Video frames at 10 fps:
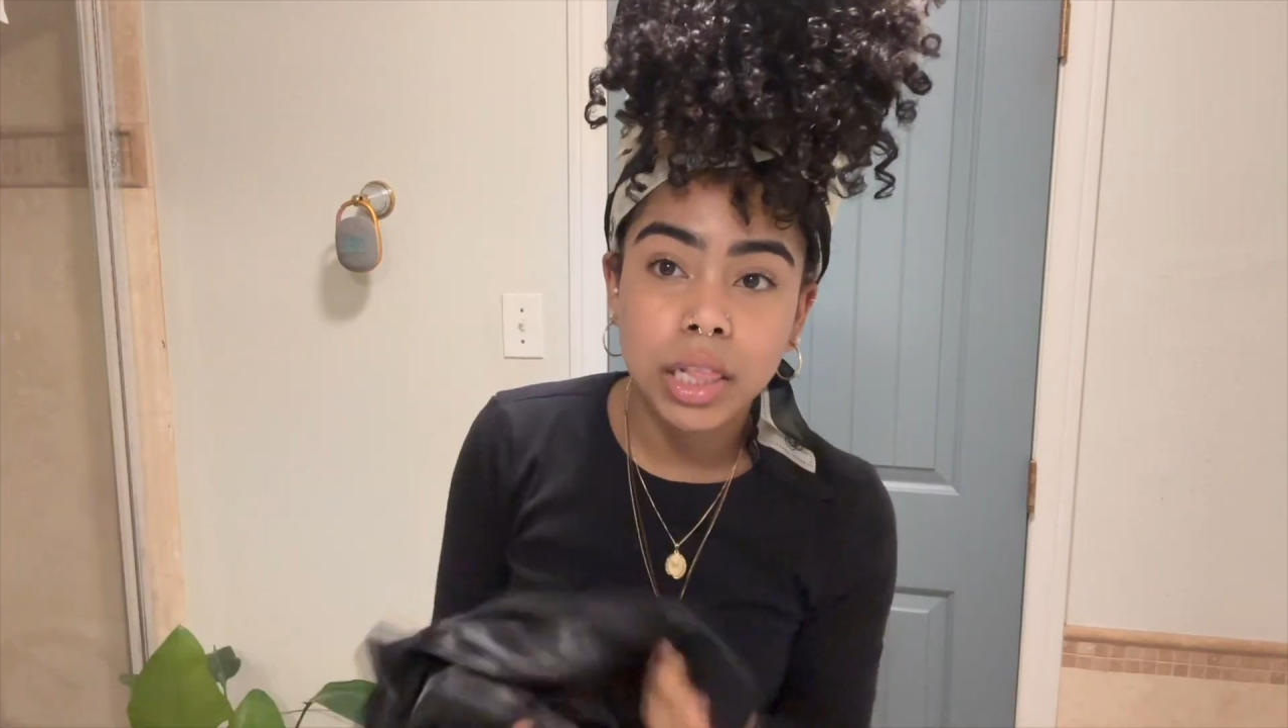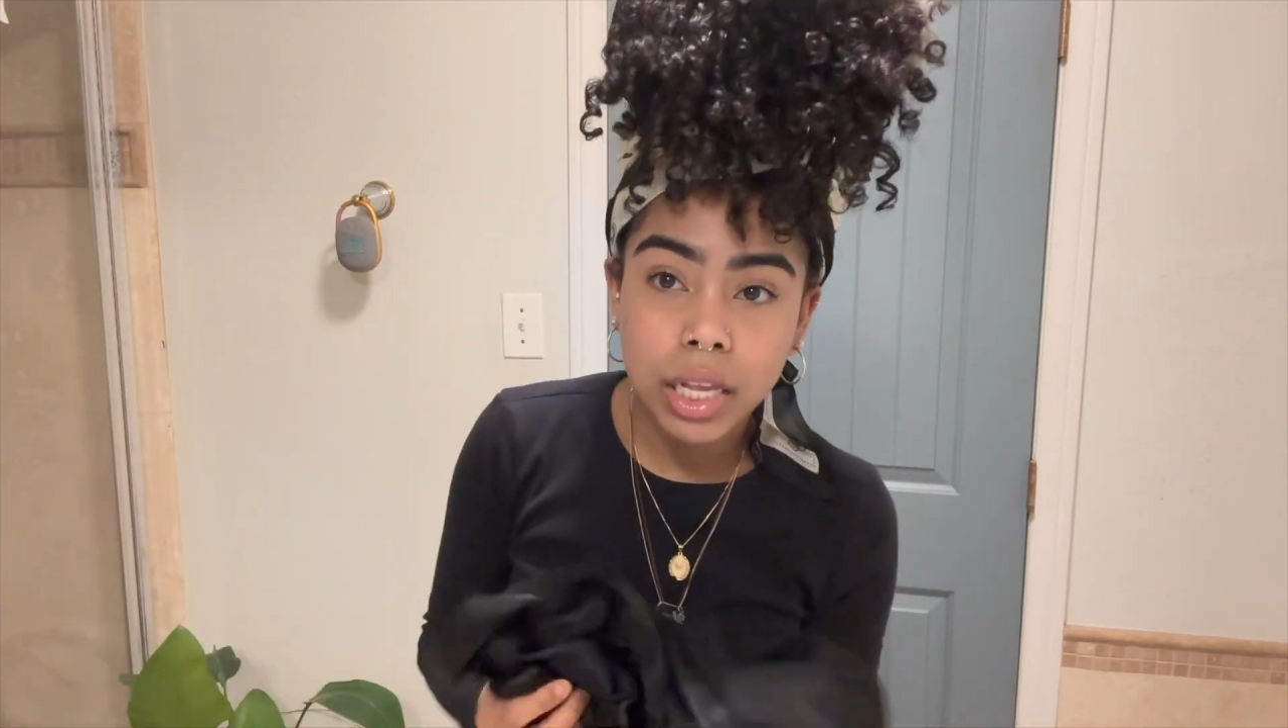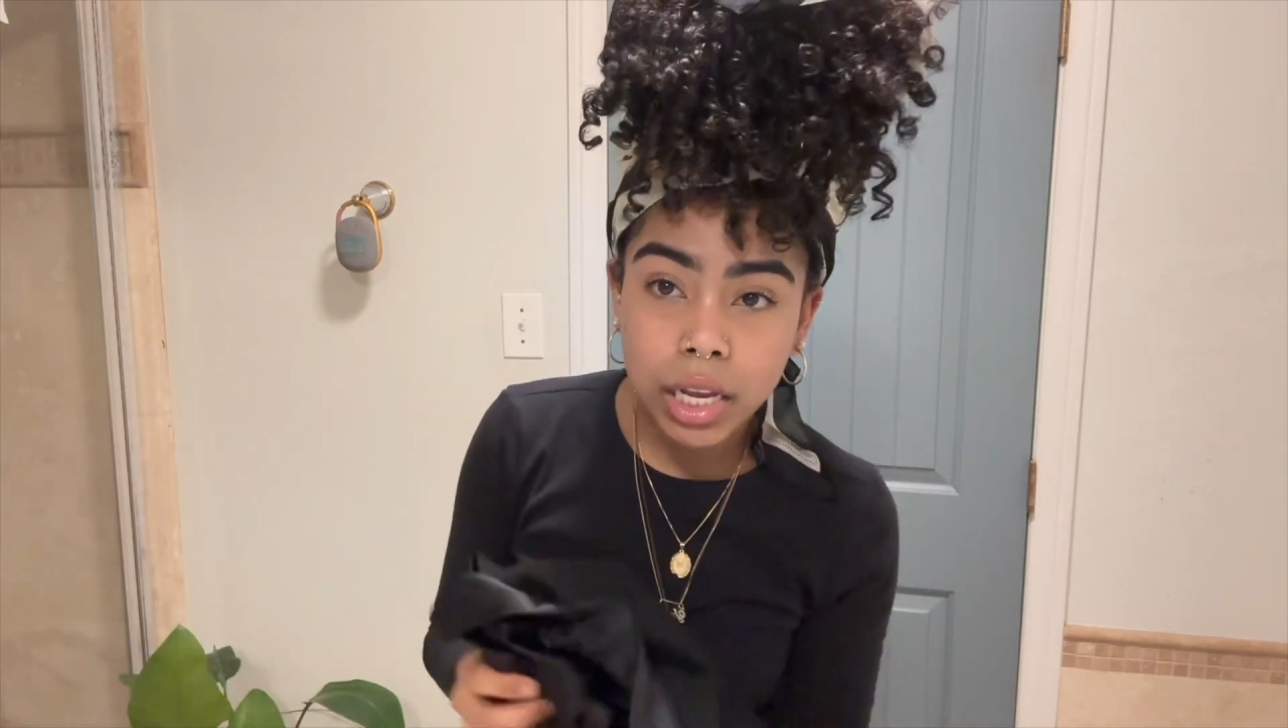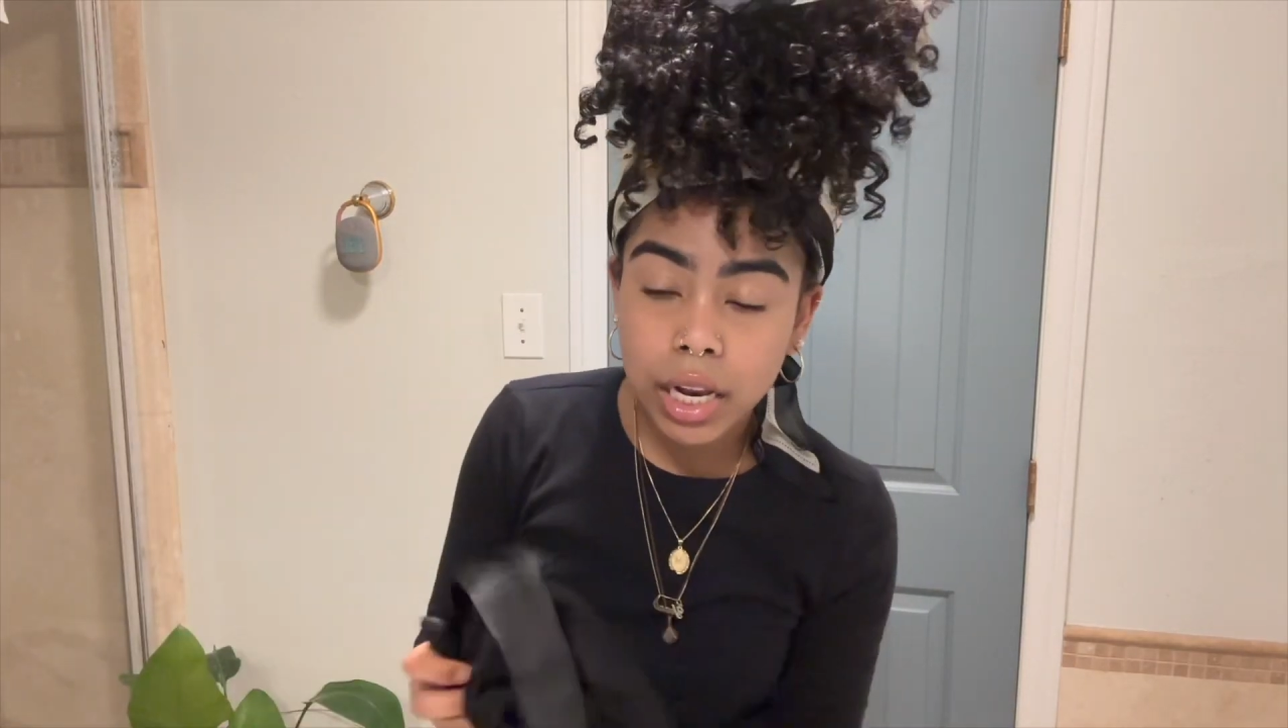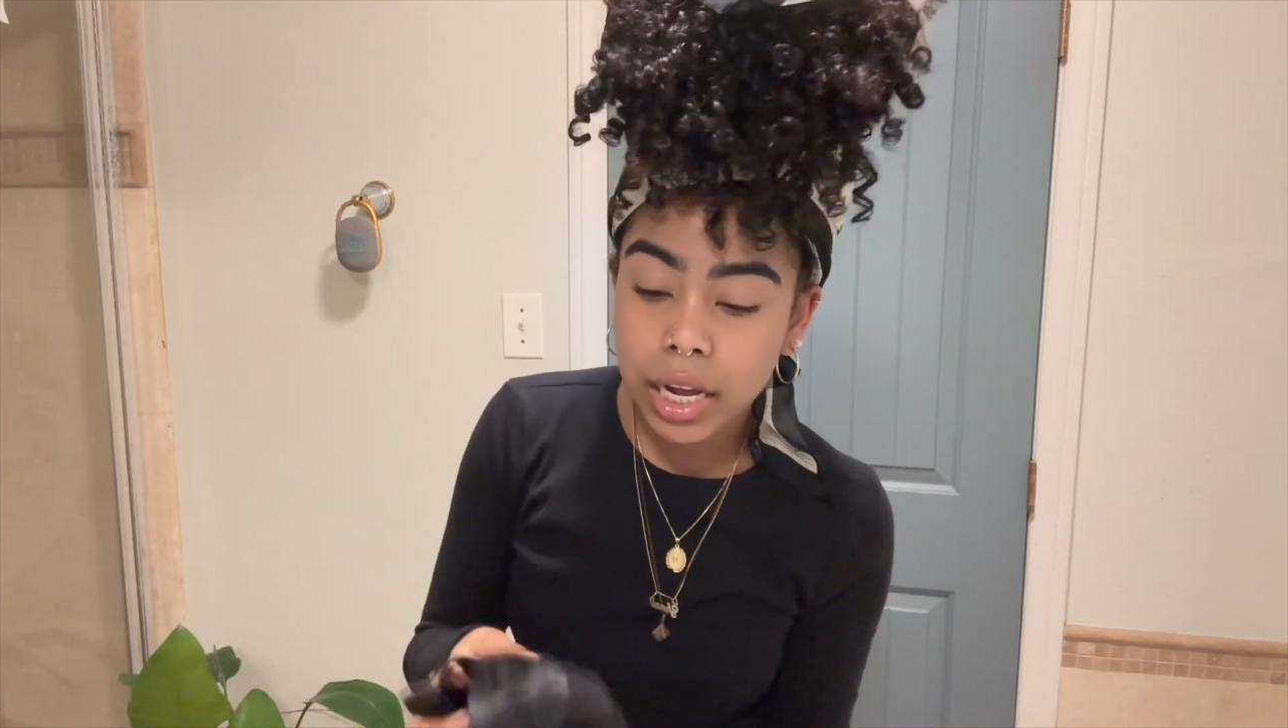
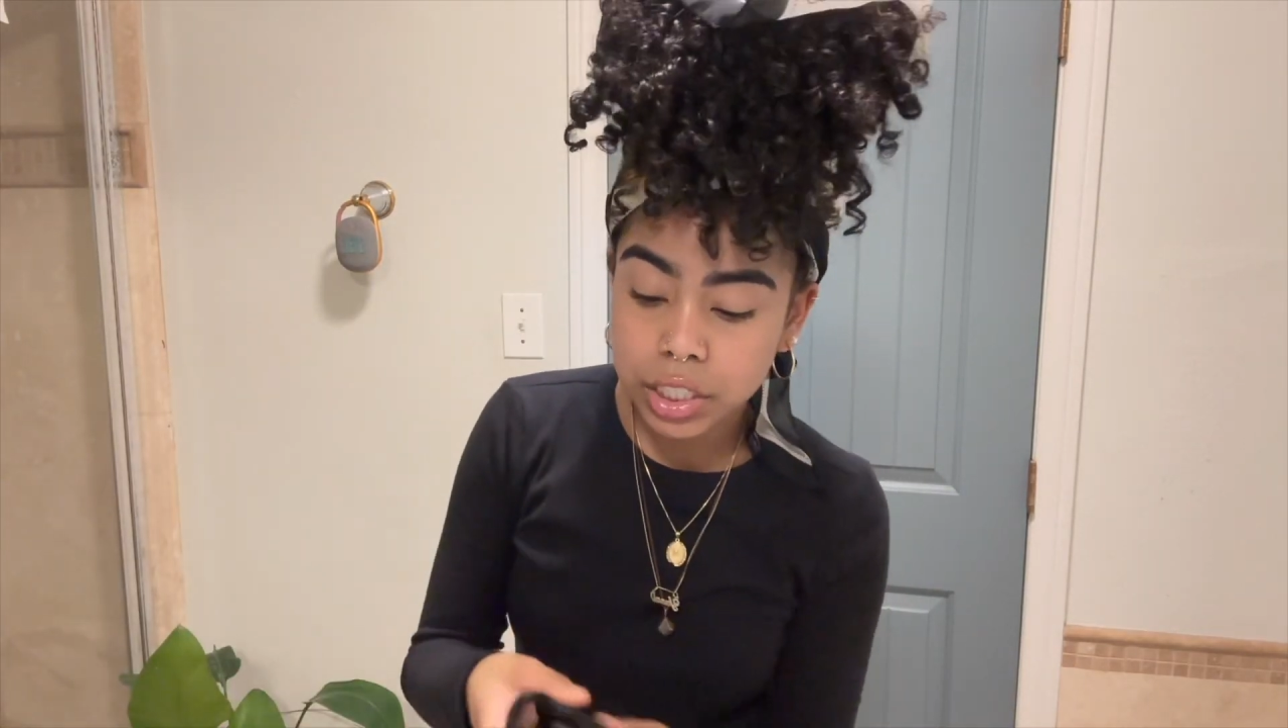then I